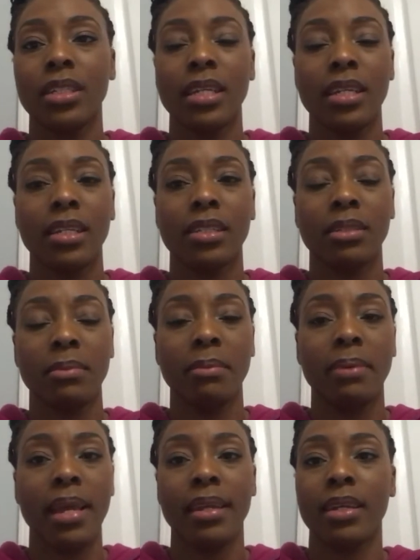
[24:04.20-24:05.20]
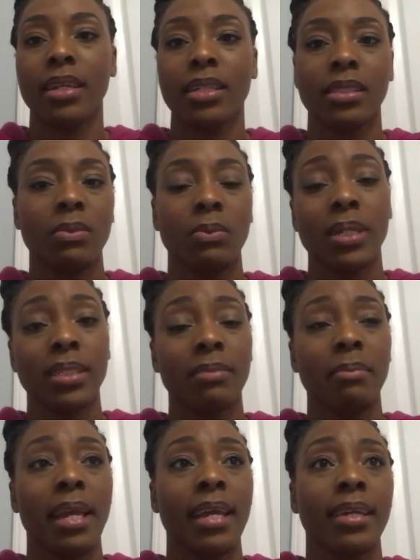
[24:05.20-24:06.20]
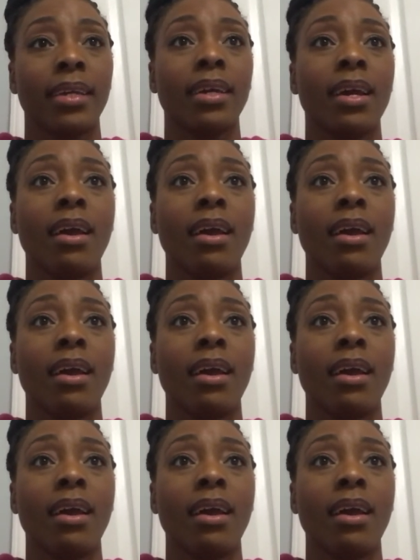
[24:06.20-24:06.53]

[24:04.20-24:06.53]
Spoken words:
needed to be painted because it wasn't painted.